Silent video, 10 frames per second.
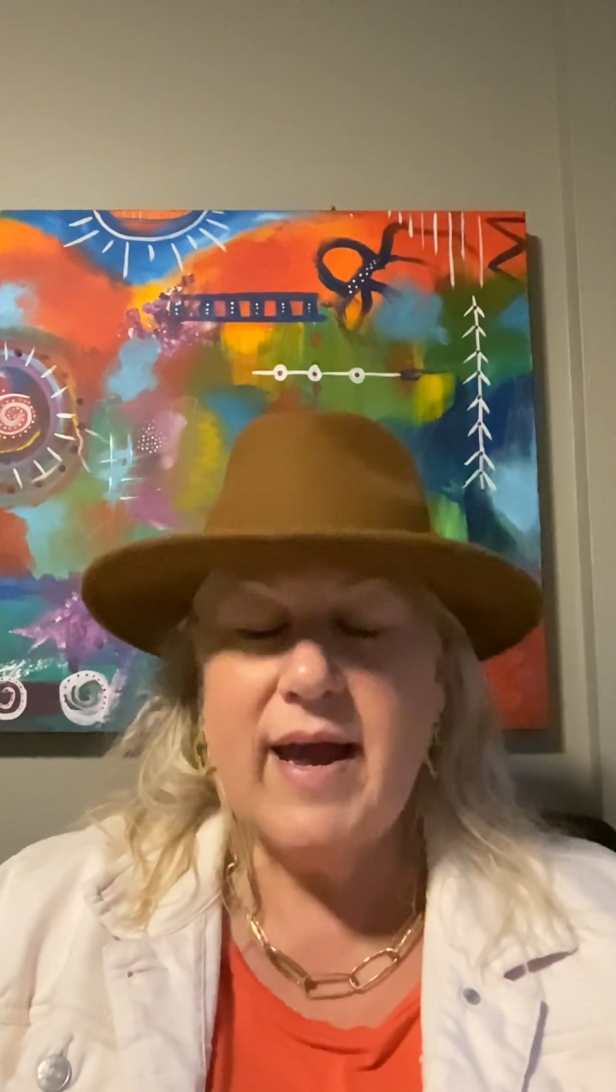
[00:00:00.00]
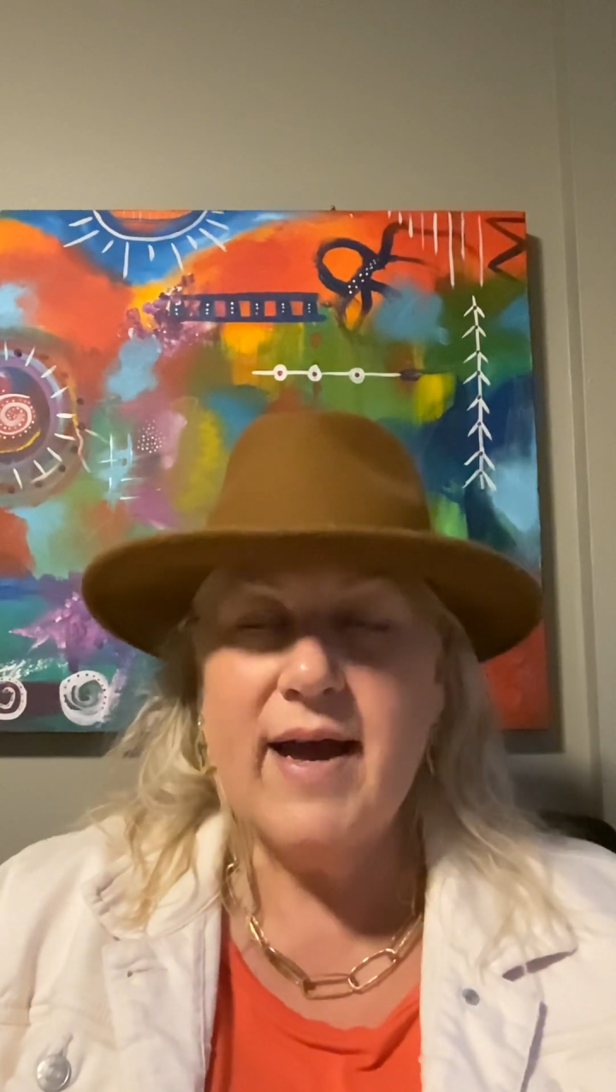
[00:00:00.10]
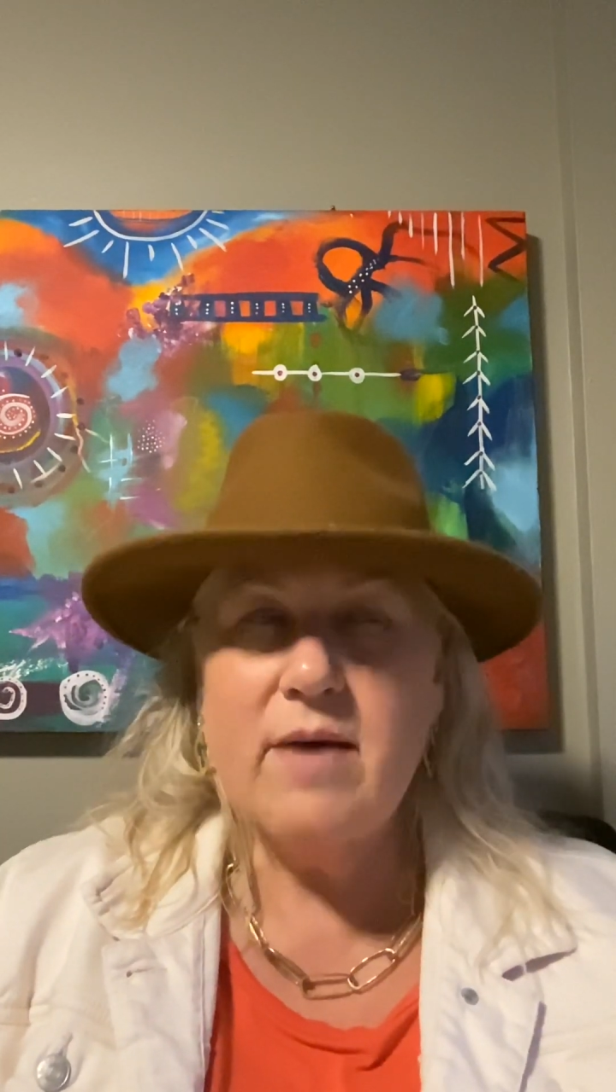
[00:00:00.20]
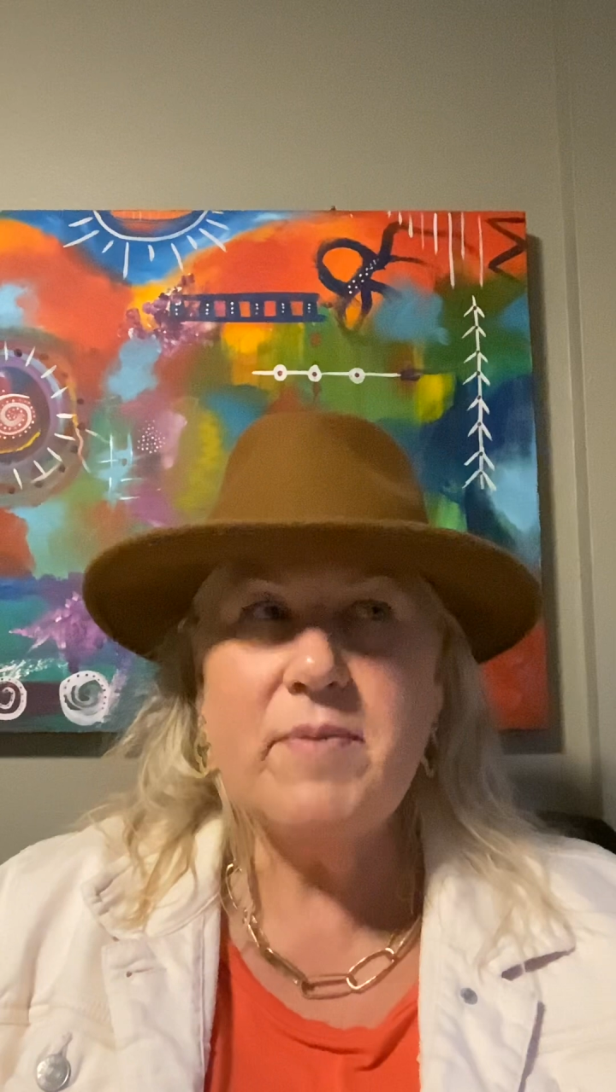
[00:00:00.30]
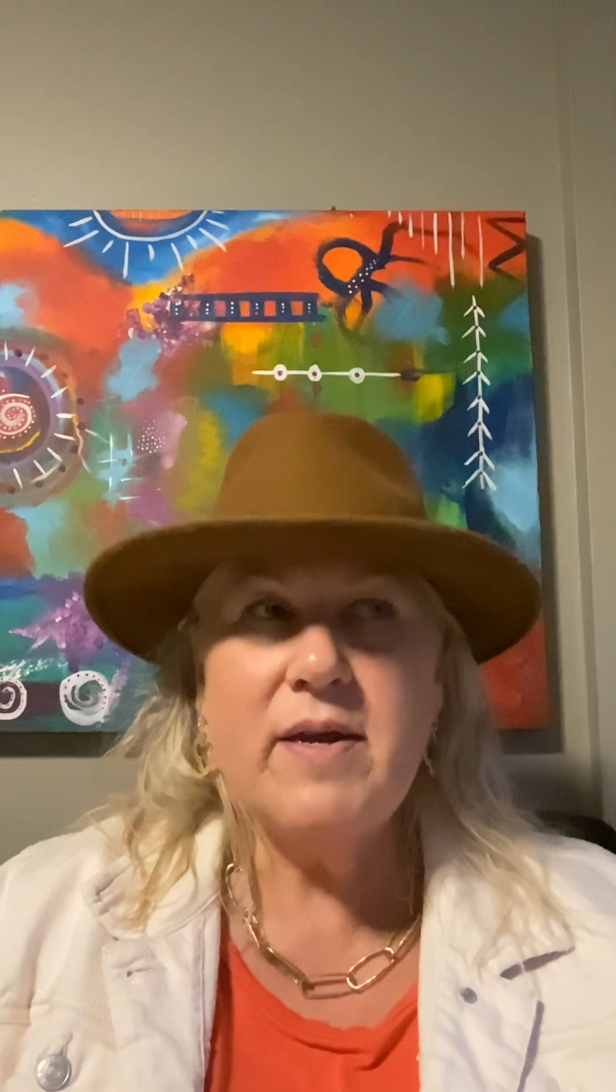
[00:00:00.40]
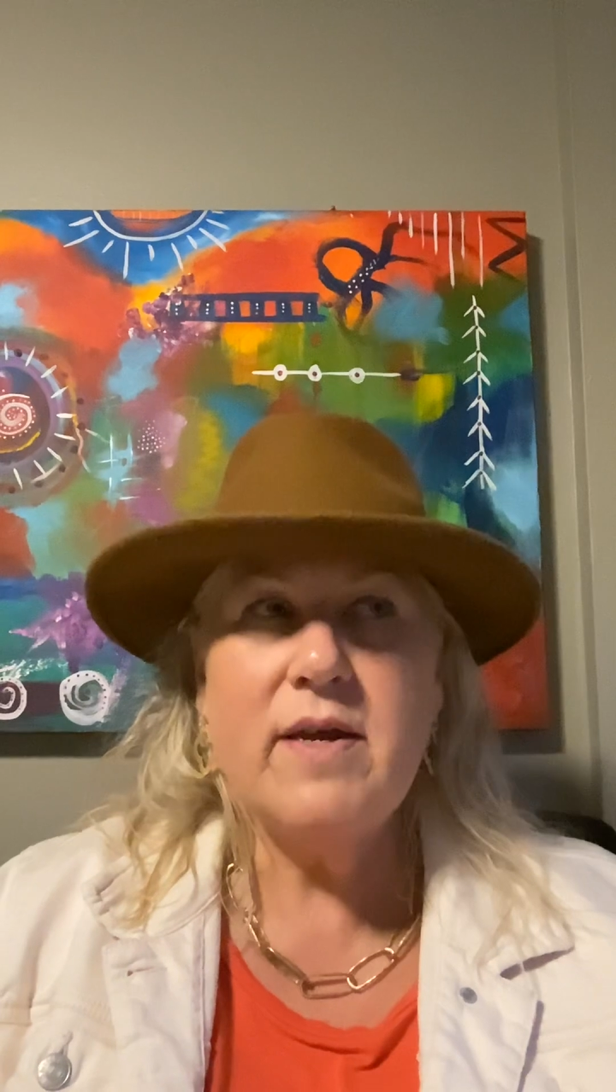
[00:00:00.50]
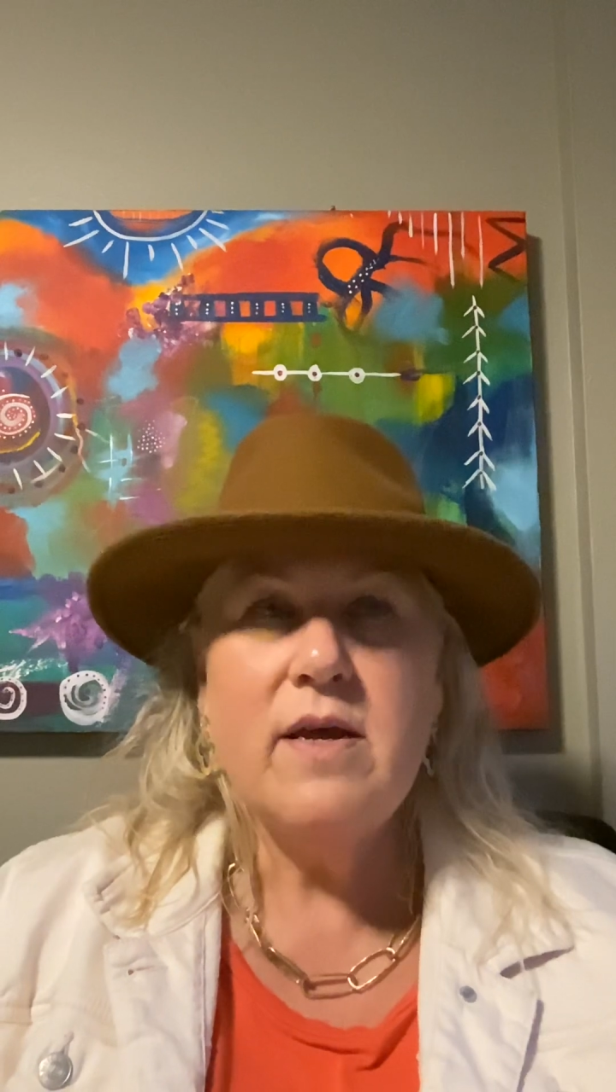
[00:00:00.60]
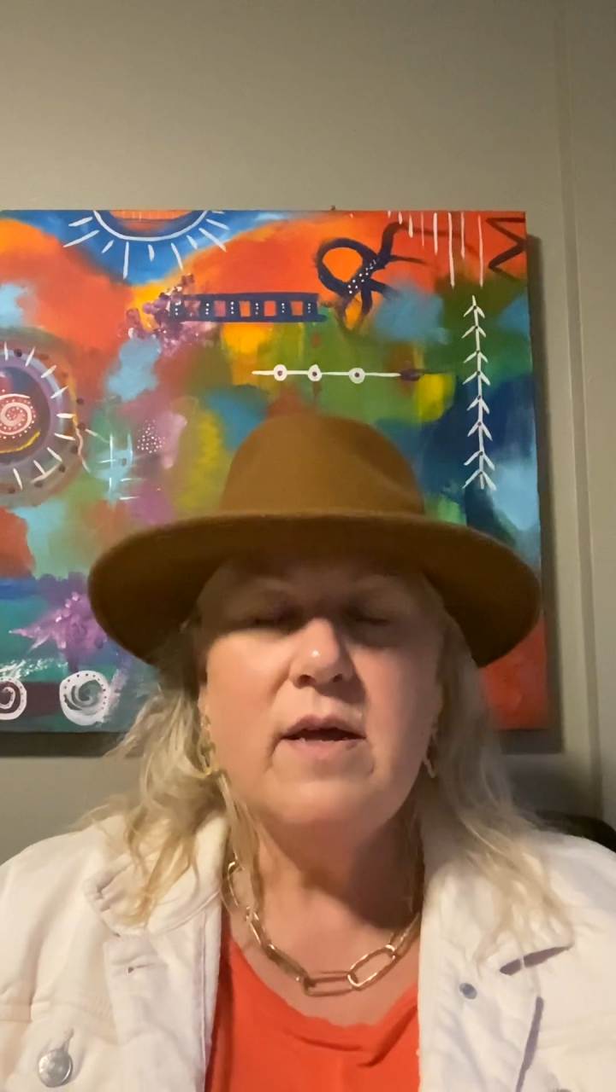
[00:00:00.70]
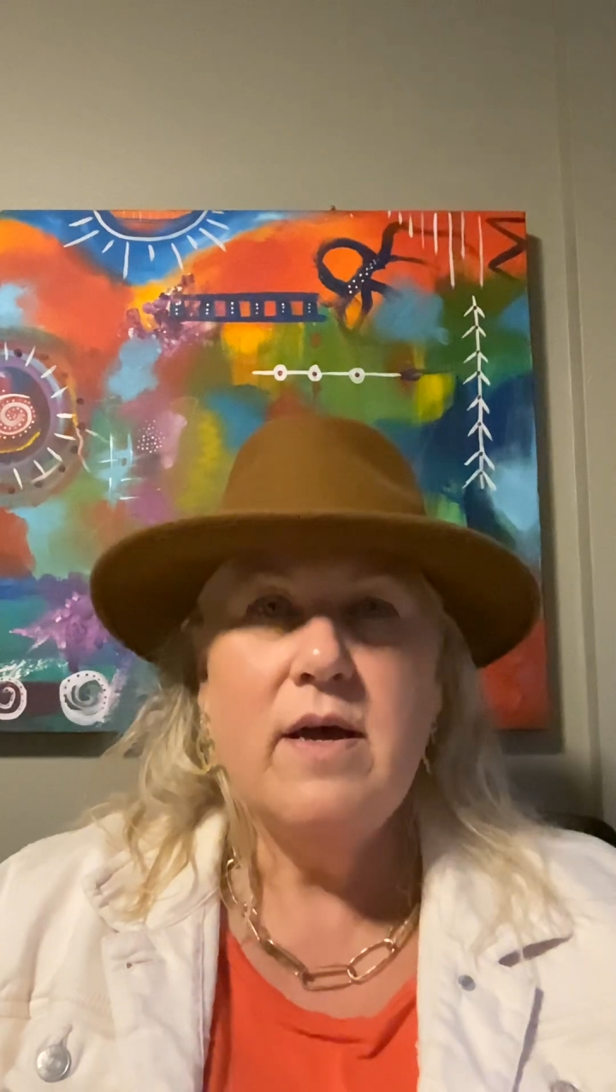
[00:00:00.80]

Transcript: happen